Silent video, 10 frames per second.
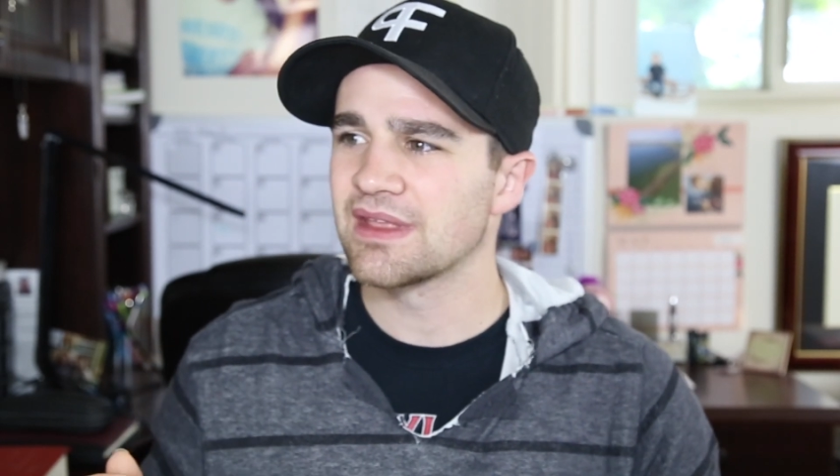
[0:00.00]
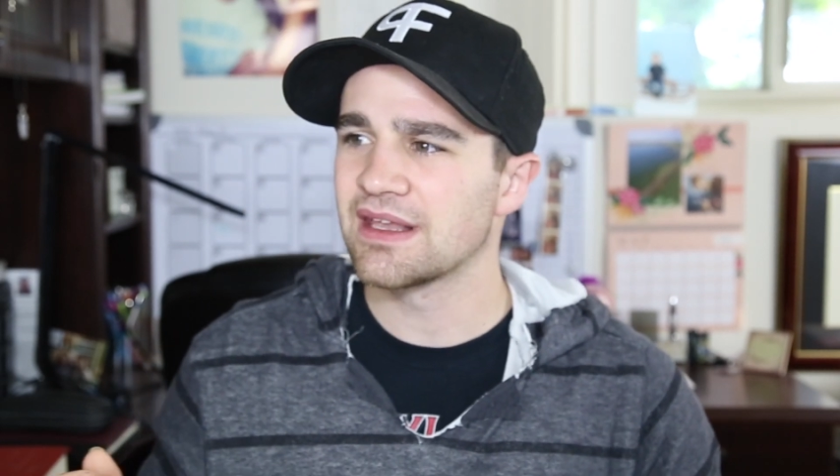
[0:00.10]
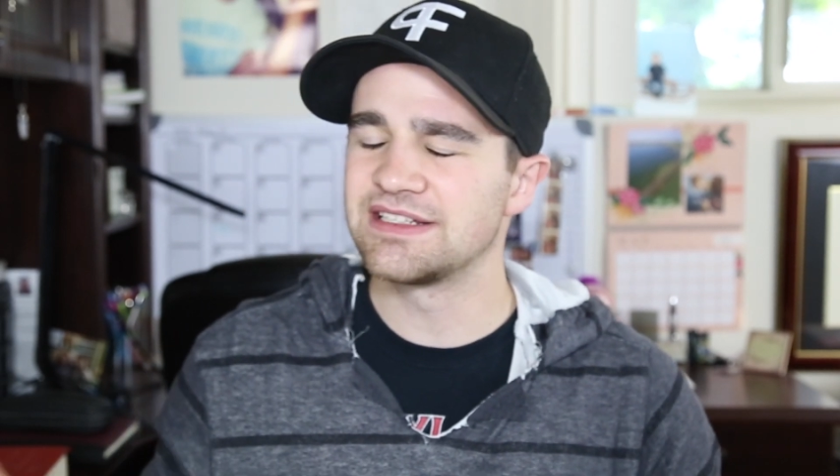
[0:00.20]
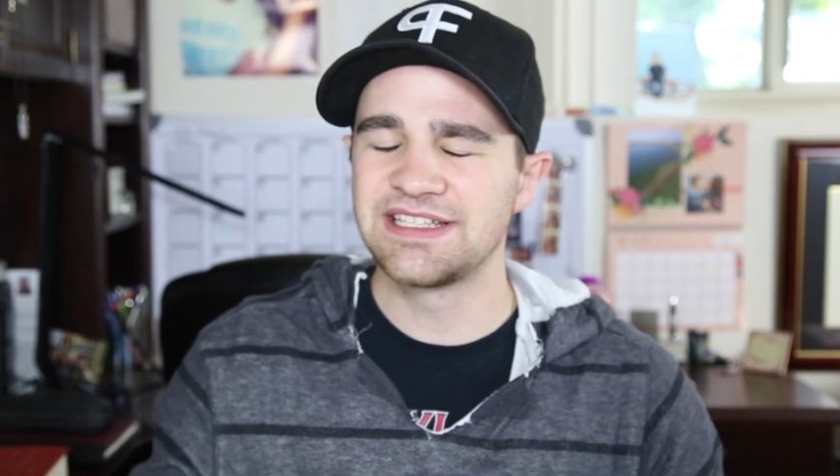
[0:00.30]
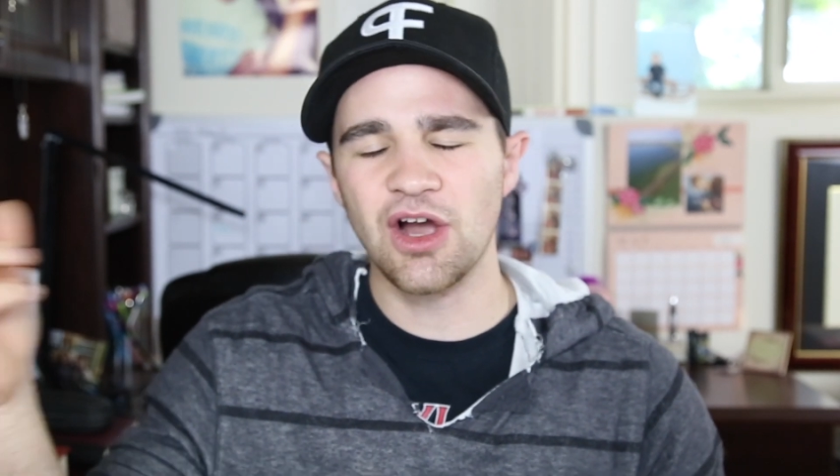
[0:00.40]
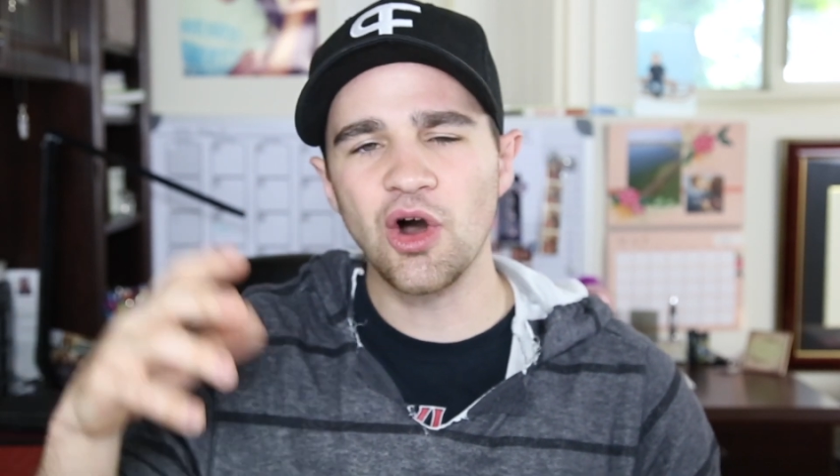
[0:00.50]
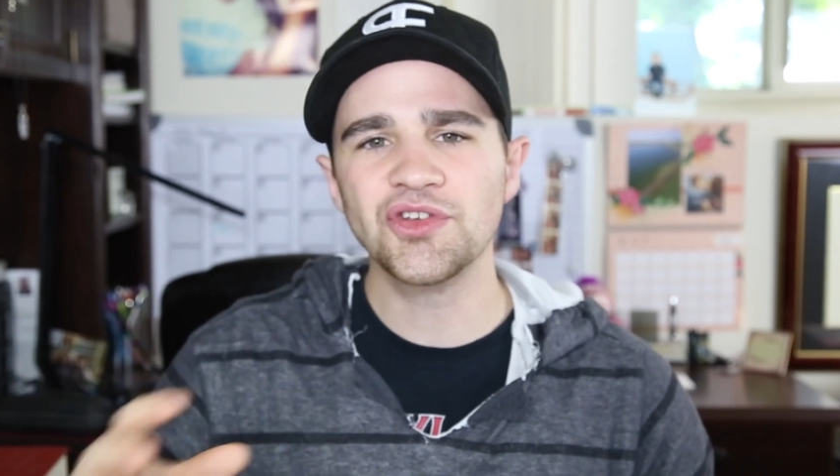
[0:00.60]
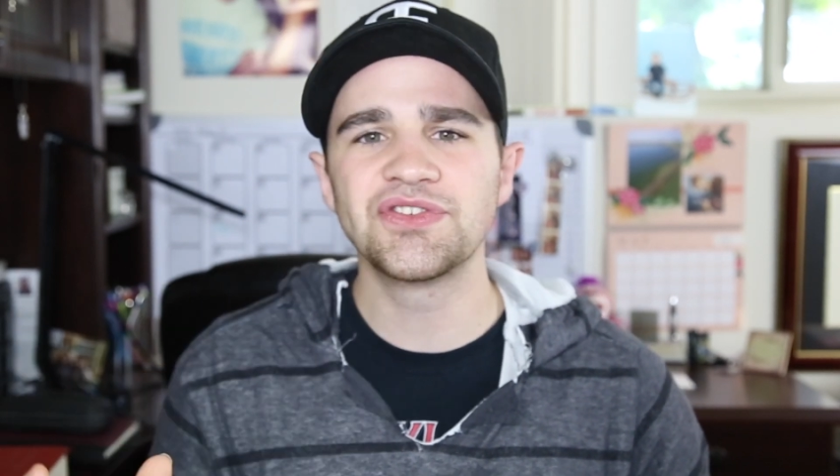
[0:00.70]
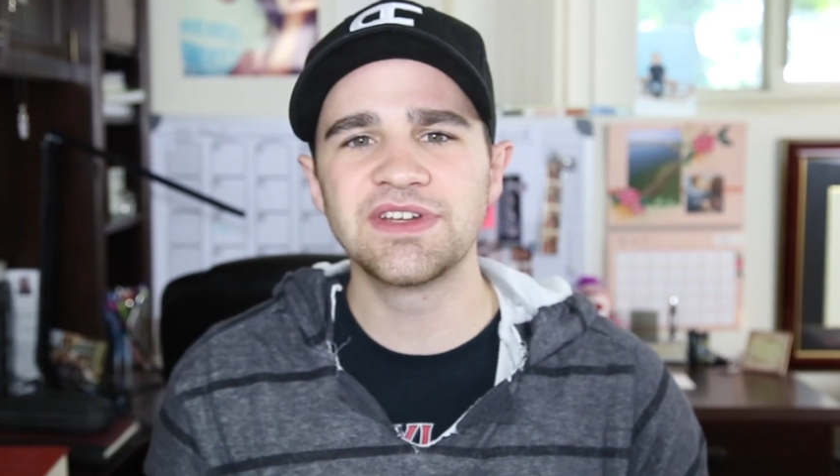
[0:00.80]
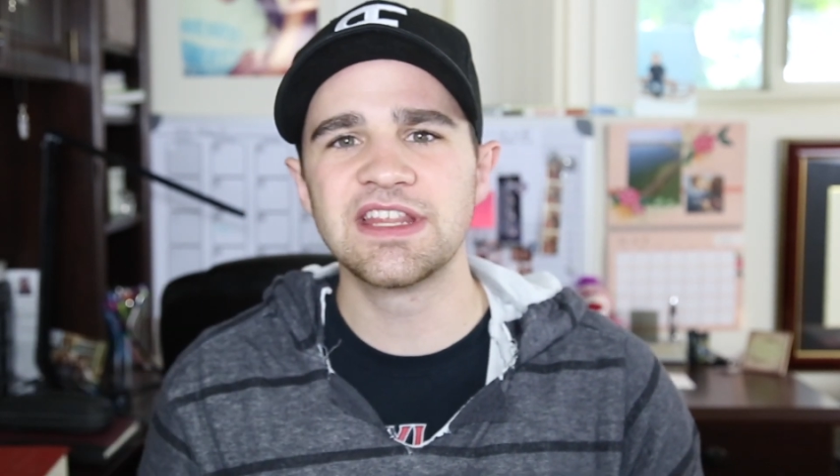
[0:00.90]
because he
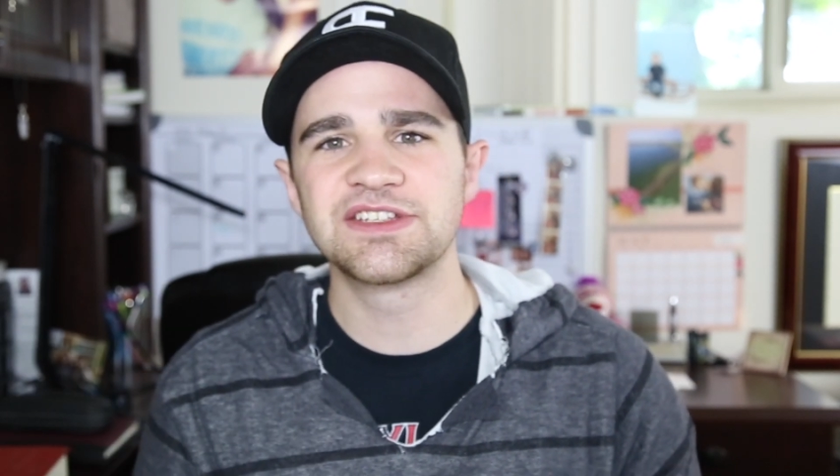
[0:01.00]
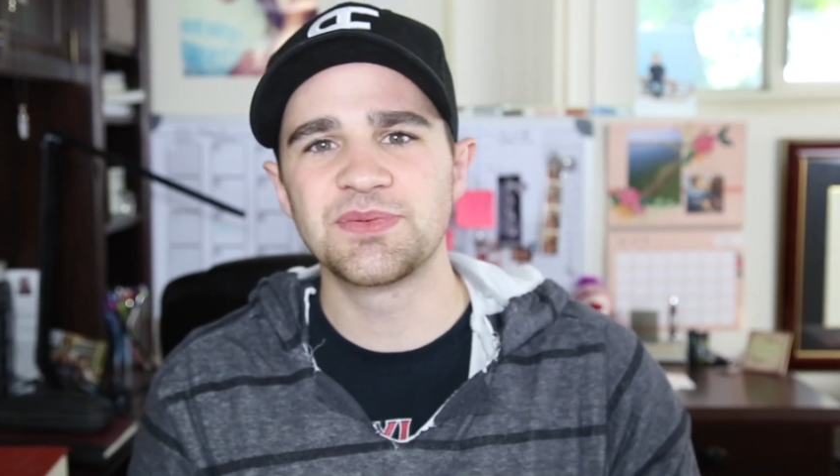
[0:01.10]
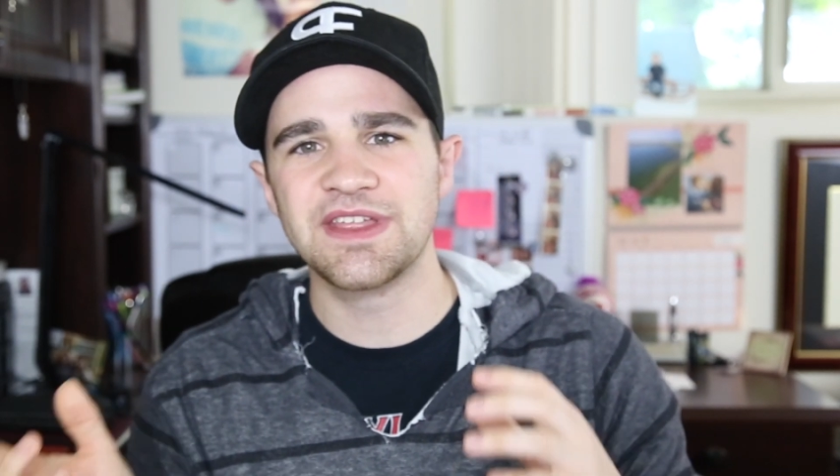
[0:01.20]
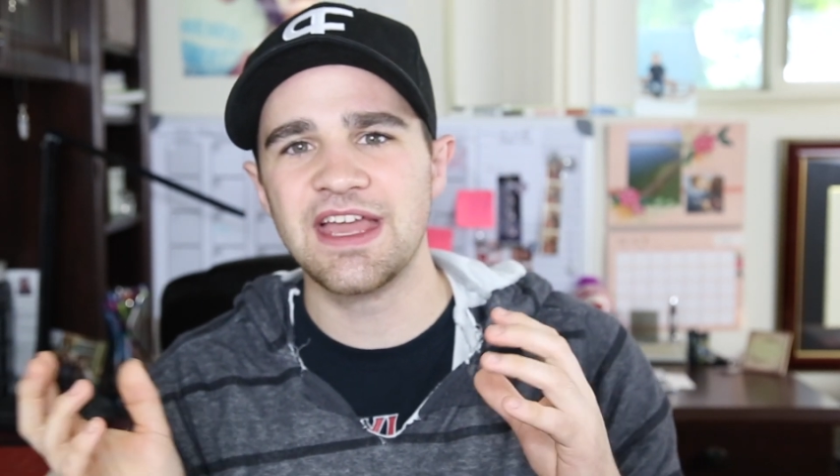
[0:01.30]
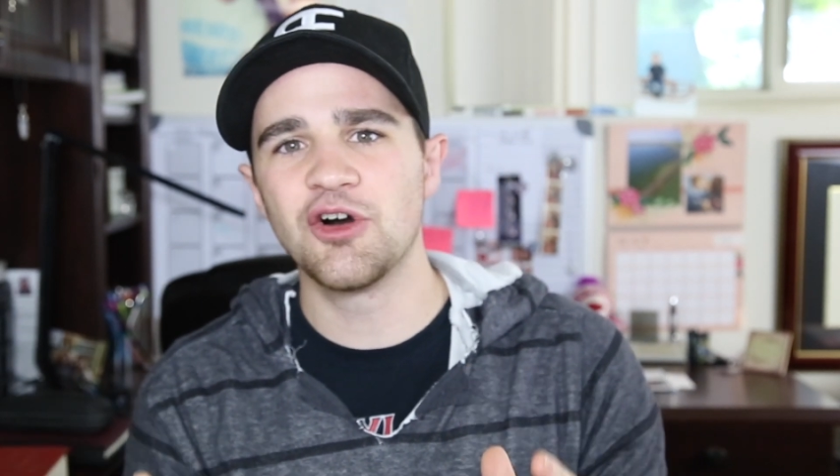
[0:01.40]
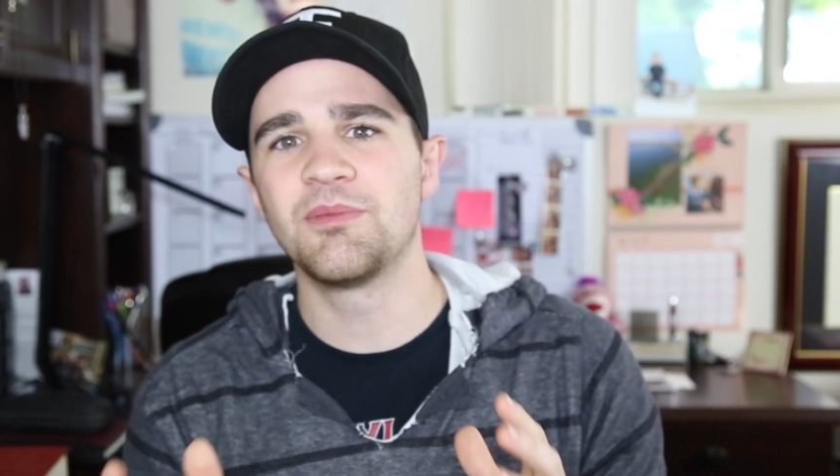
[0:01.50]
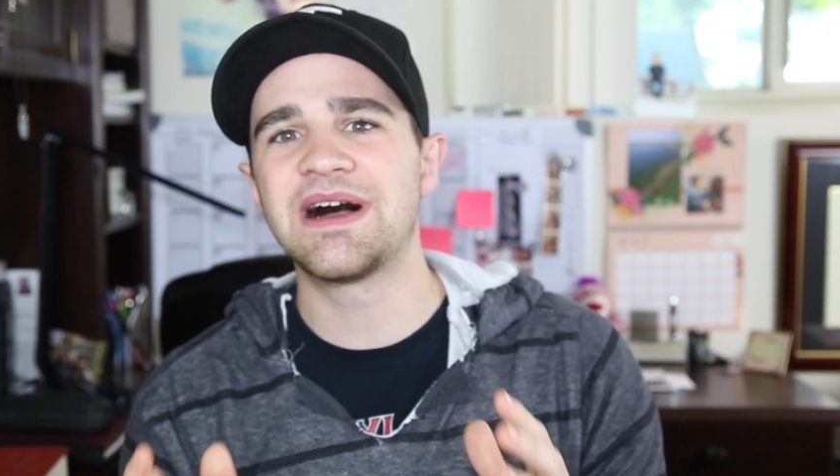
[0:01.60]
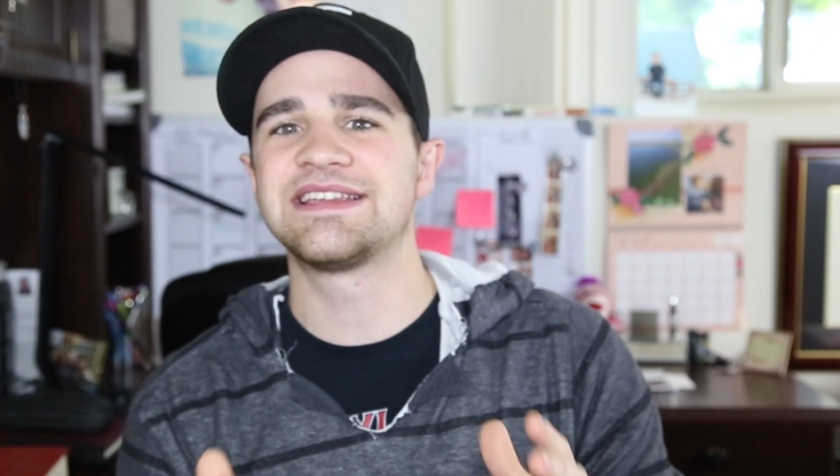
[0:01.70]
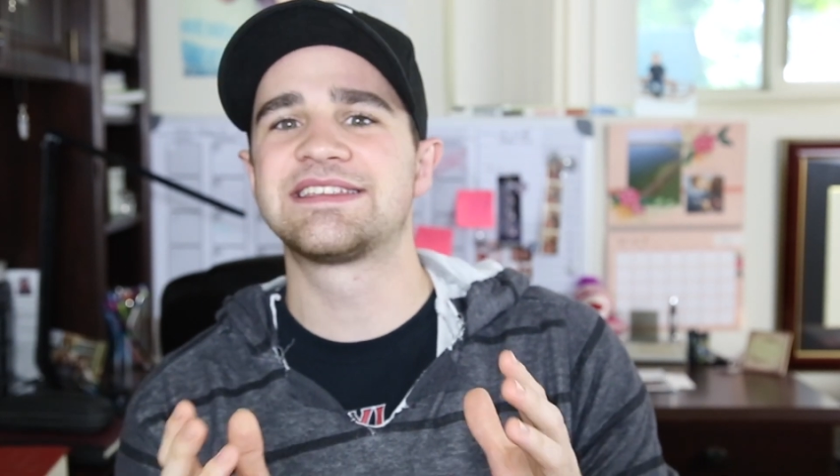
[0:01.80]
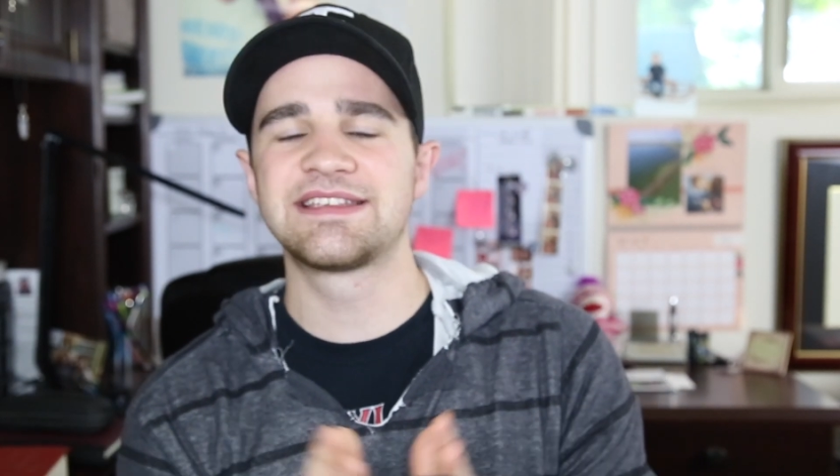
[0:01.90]
also did this with the
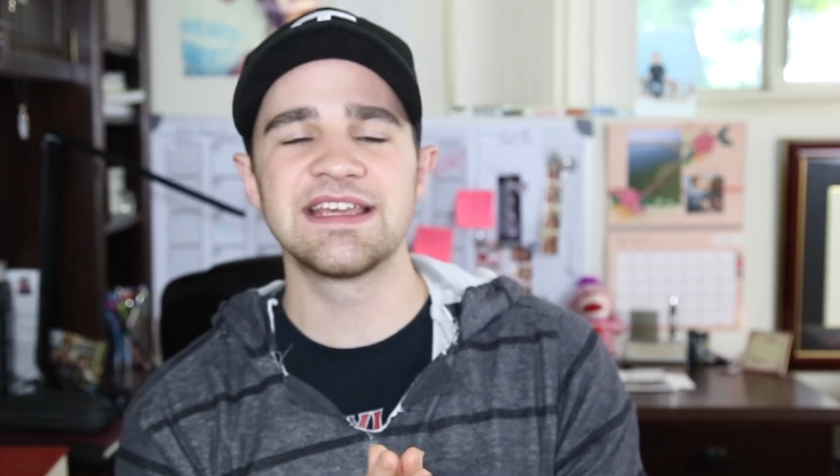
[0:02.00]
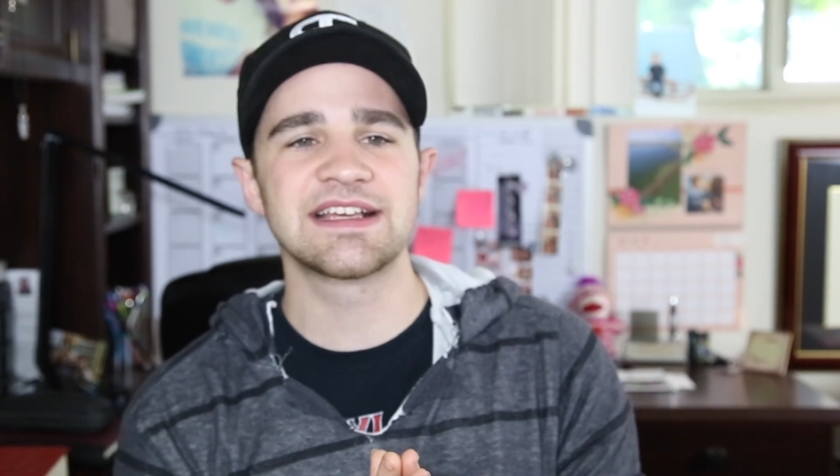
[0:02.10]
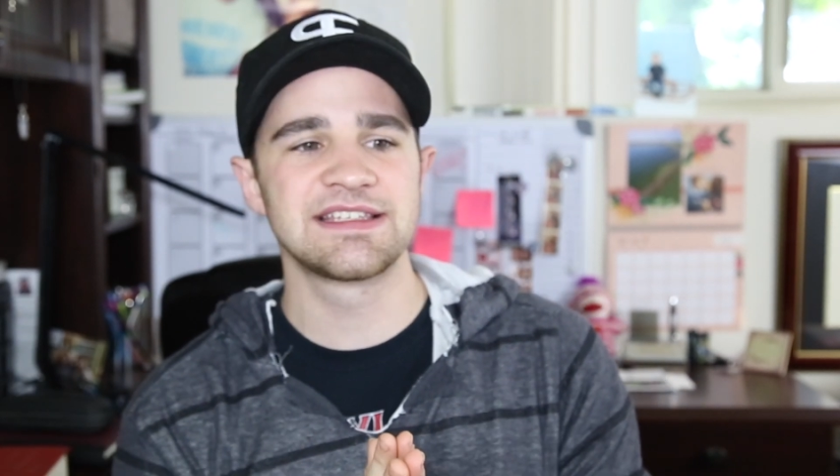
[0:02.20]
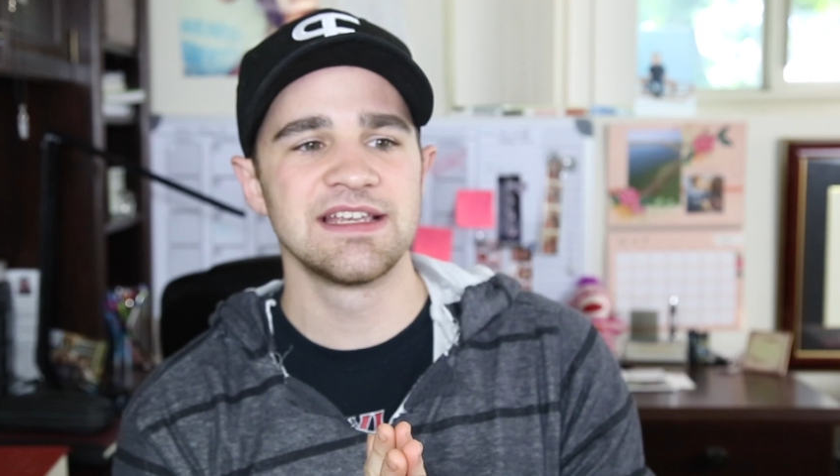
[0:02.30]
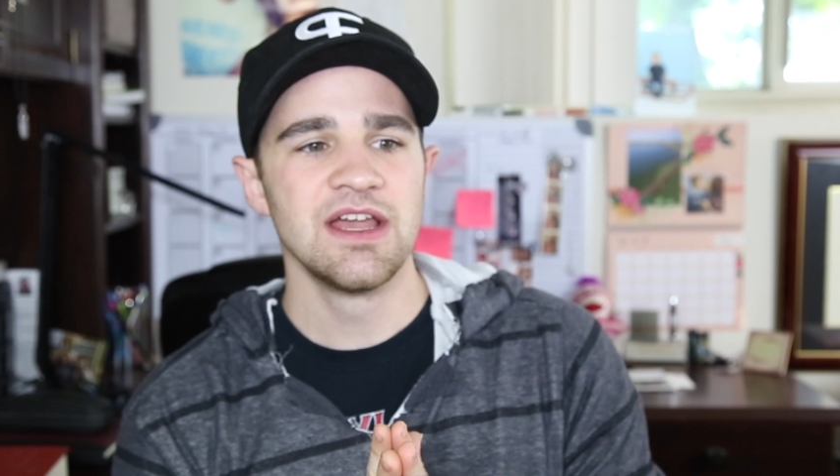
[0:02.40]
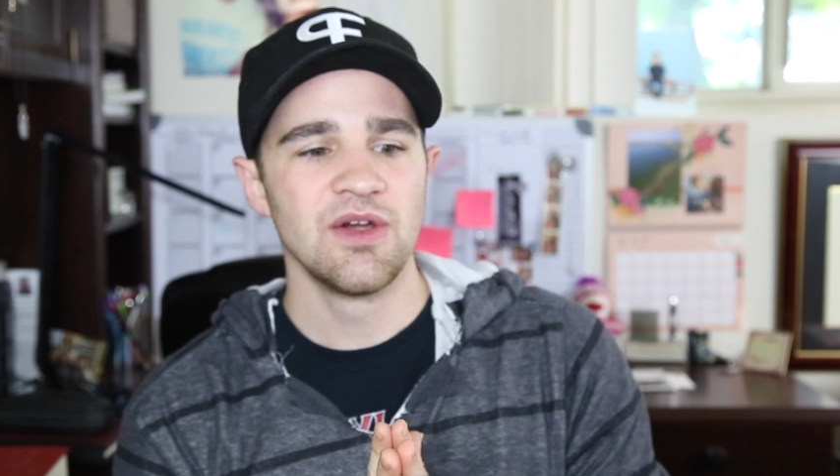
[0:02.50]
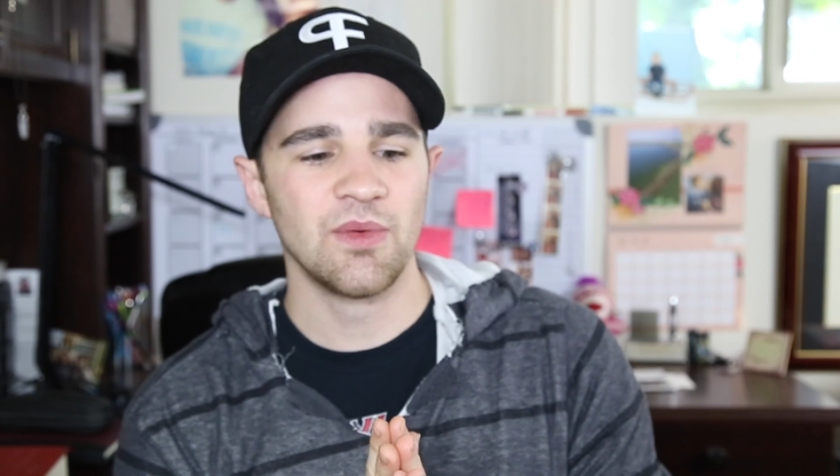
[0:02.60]
Illmind 6